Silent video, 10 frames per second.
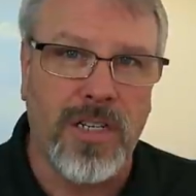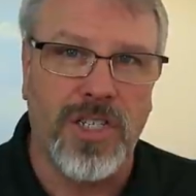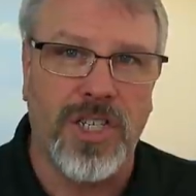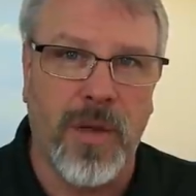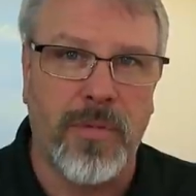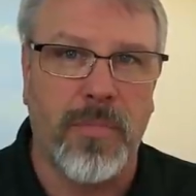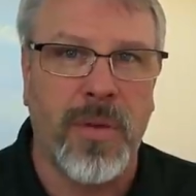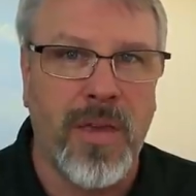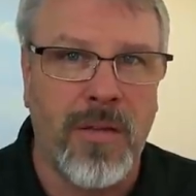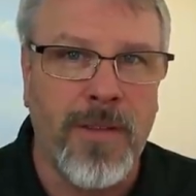to chip, to
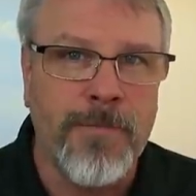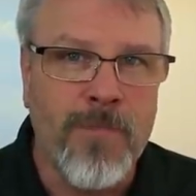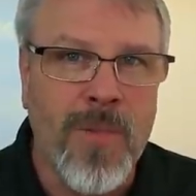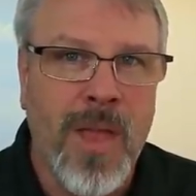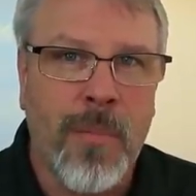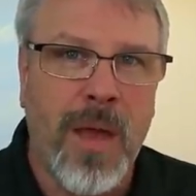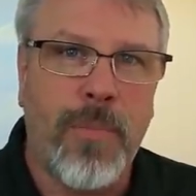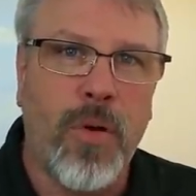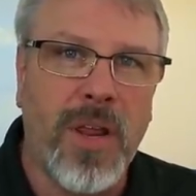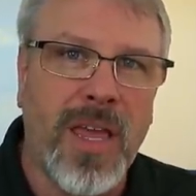peel. By
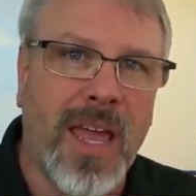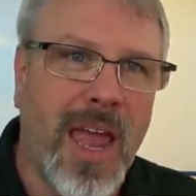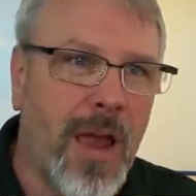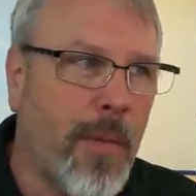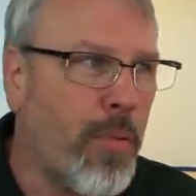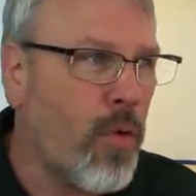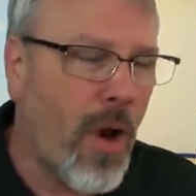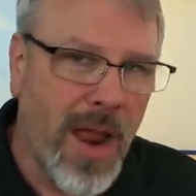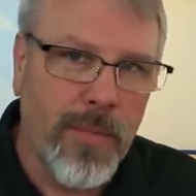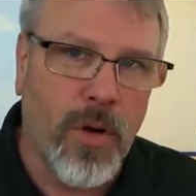putting a
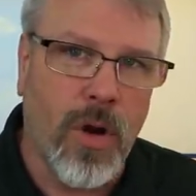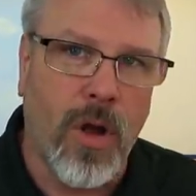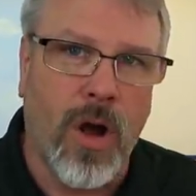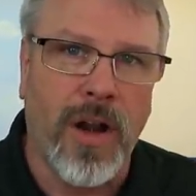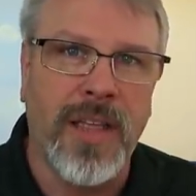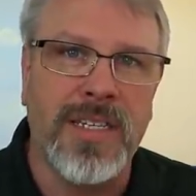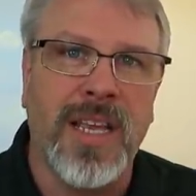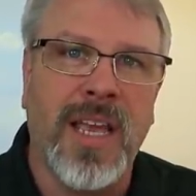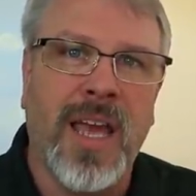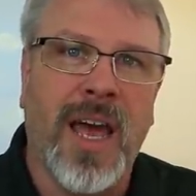primer on it,
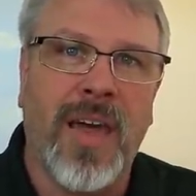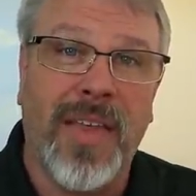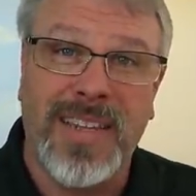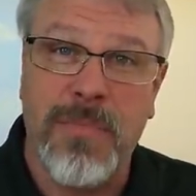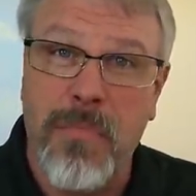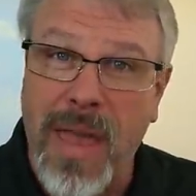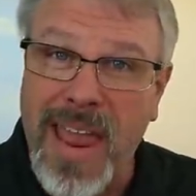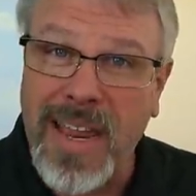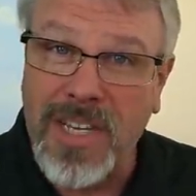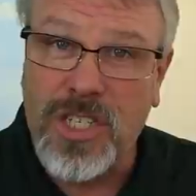that's
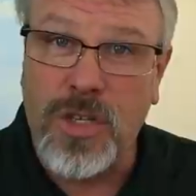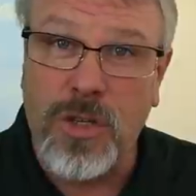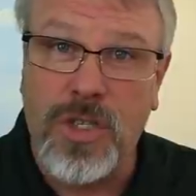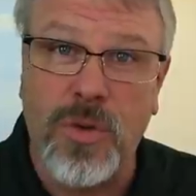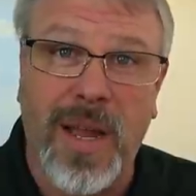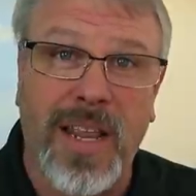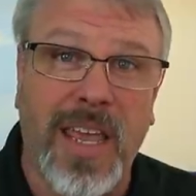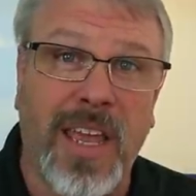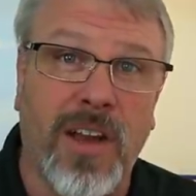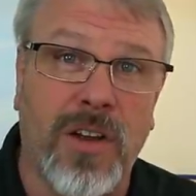made to
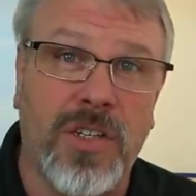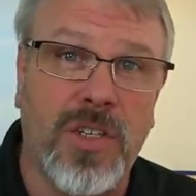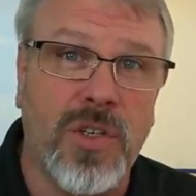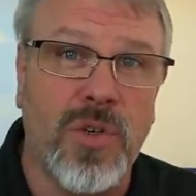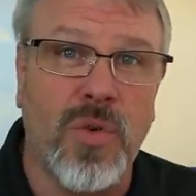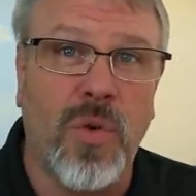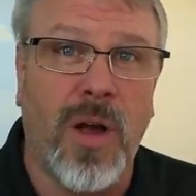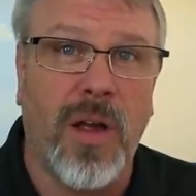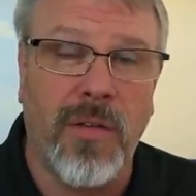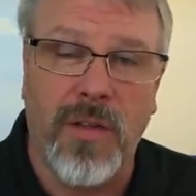adhere to
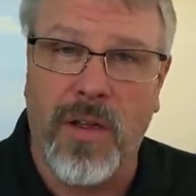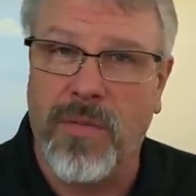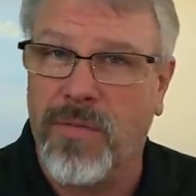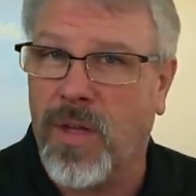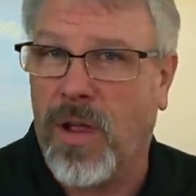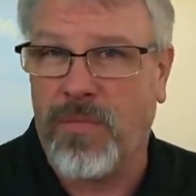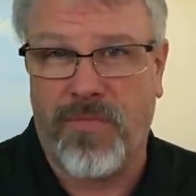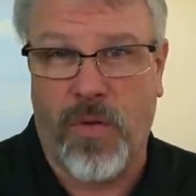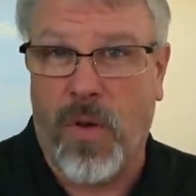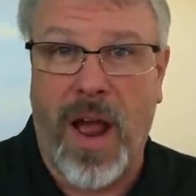a
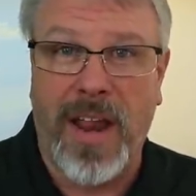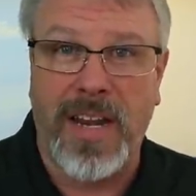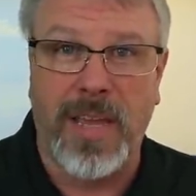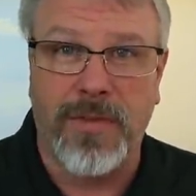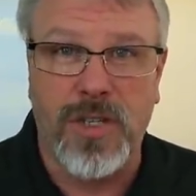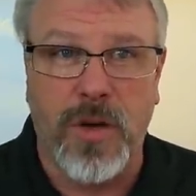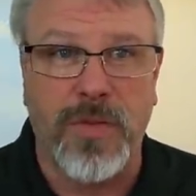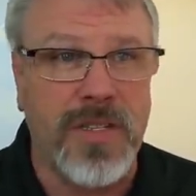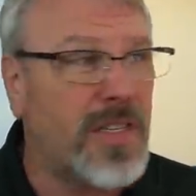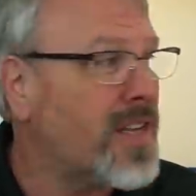variety of
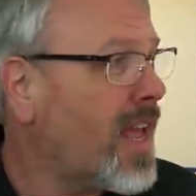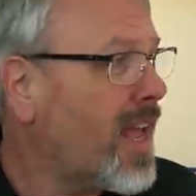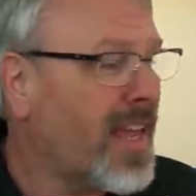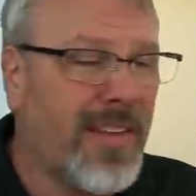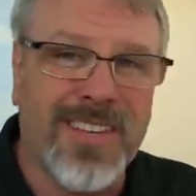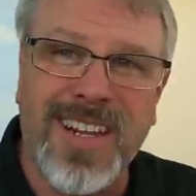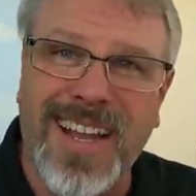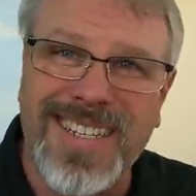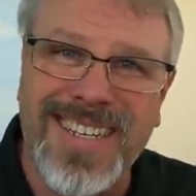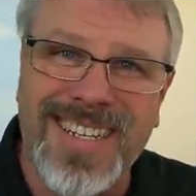surfaces. It gives a
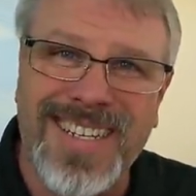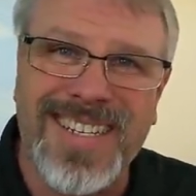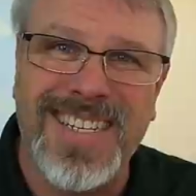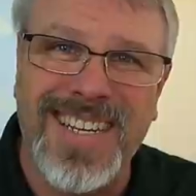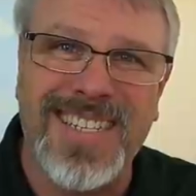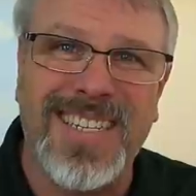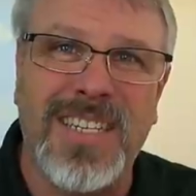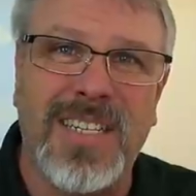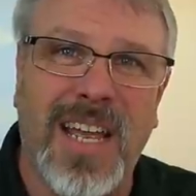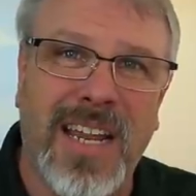nice
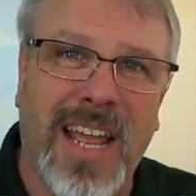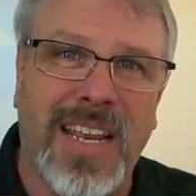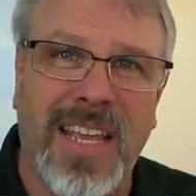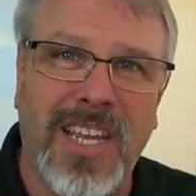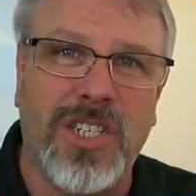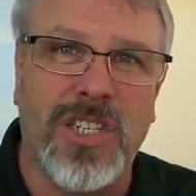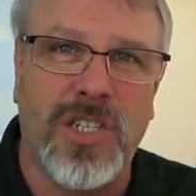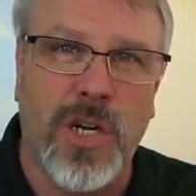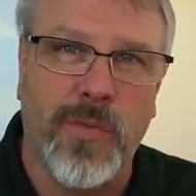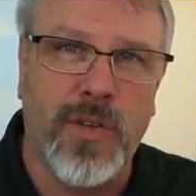consistent adhesion
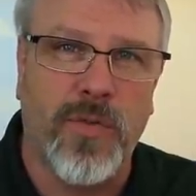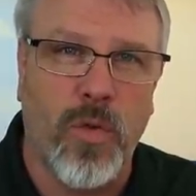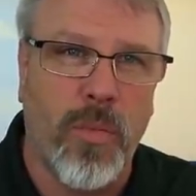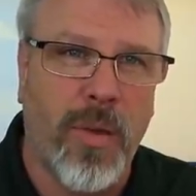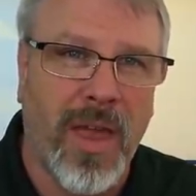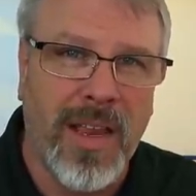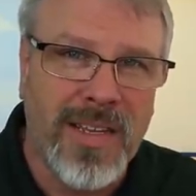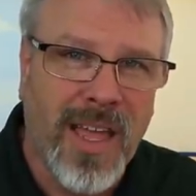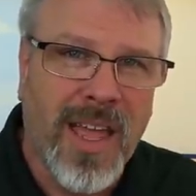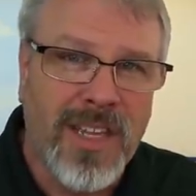surface for the paint.
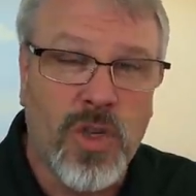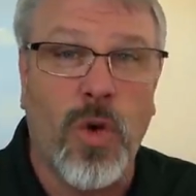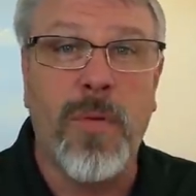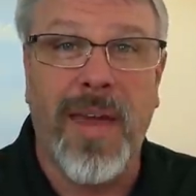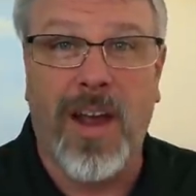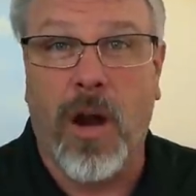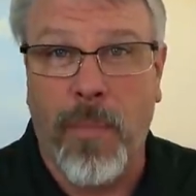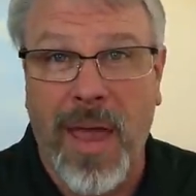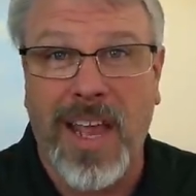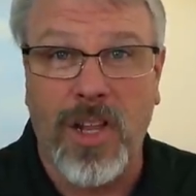It's going to make our
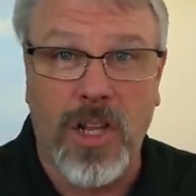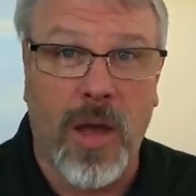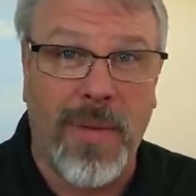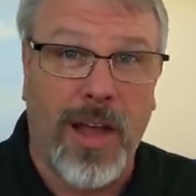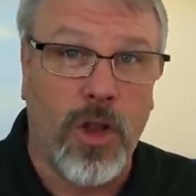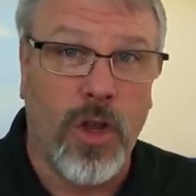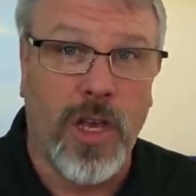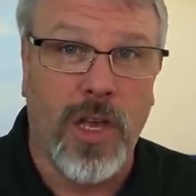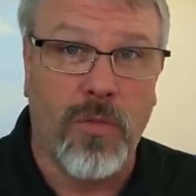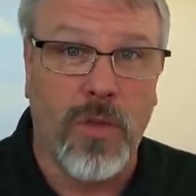paint come out
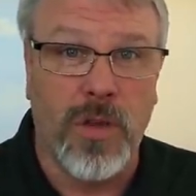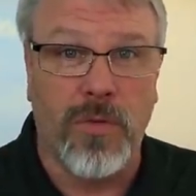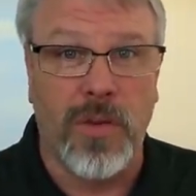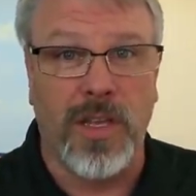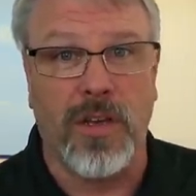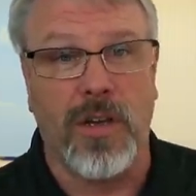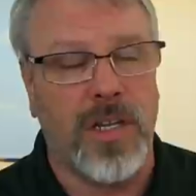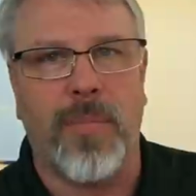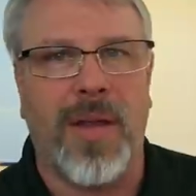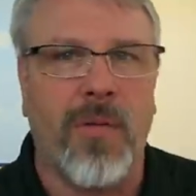looking really, really
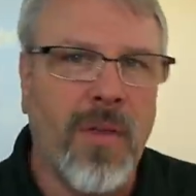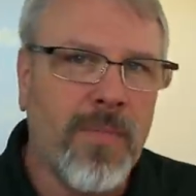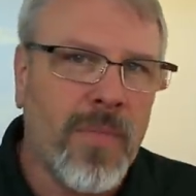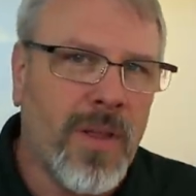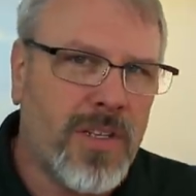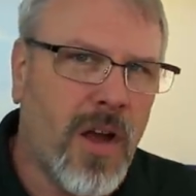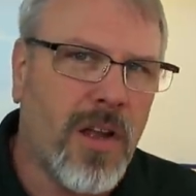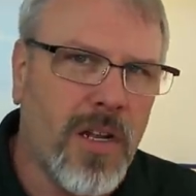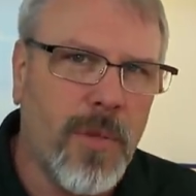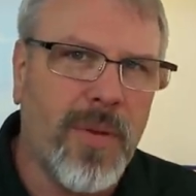good. Now, I'll
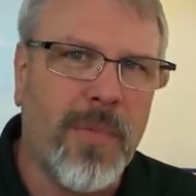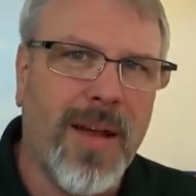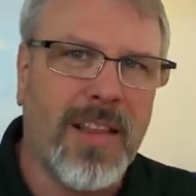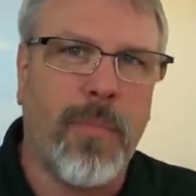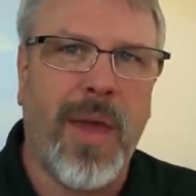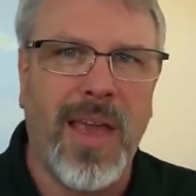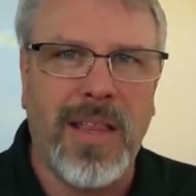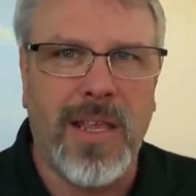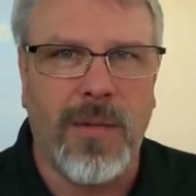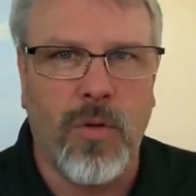talk a little bit about the
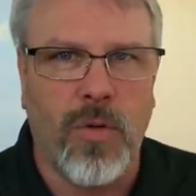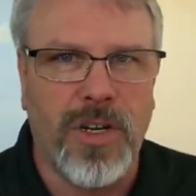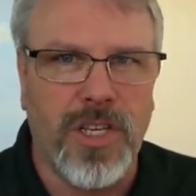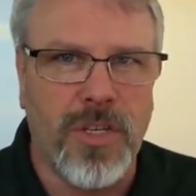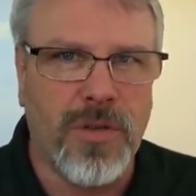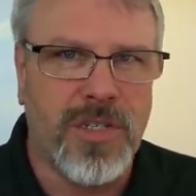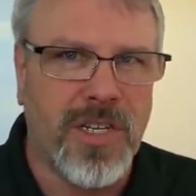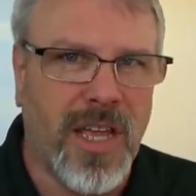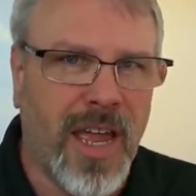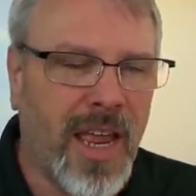paint that I'm going to use
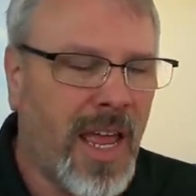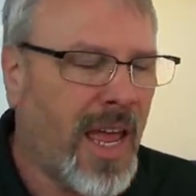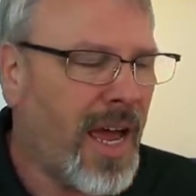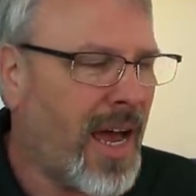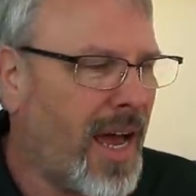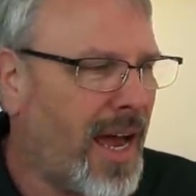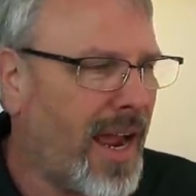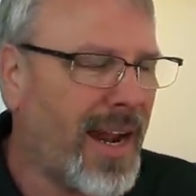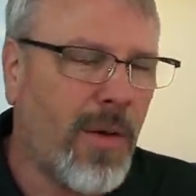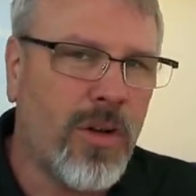today.
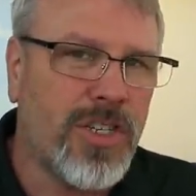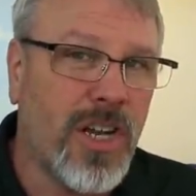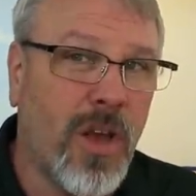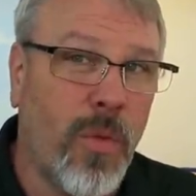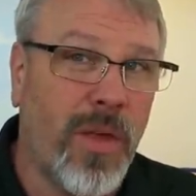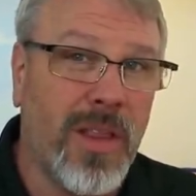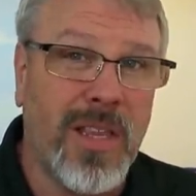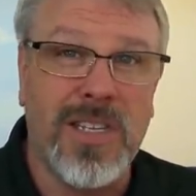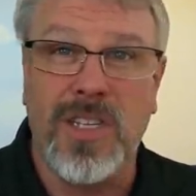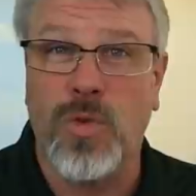And I want you to know that
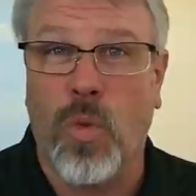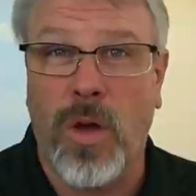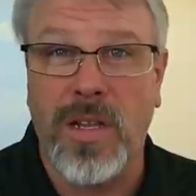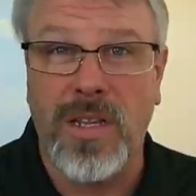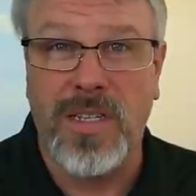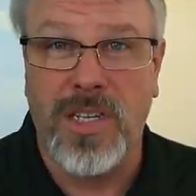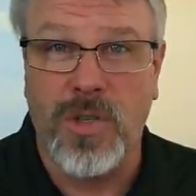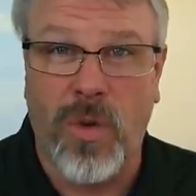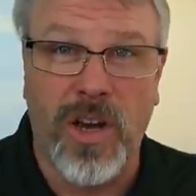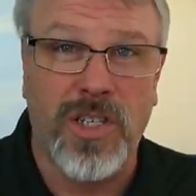this is one
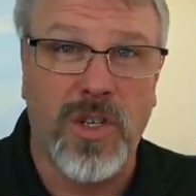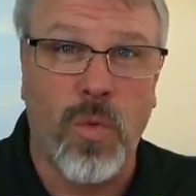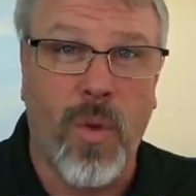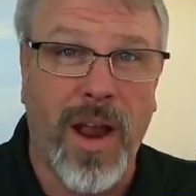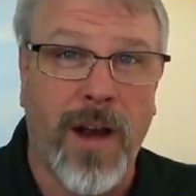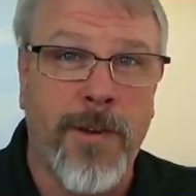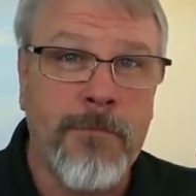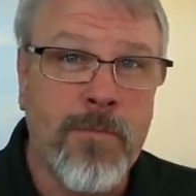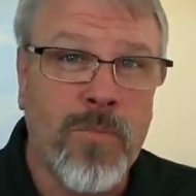situation where,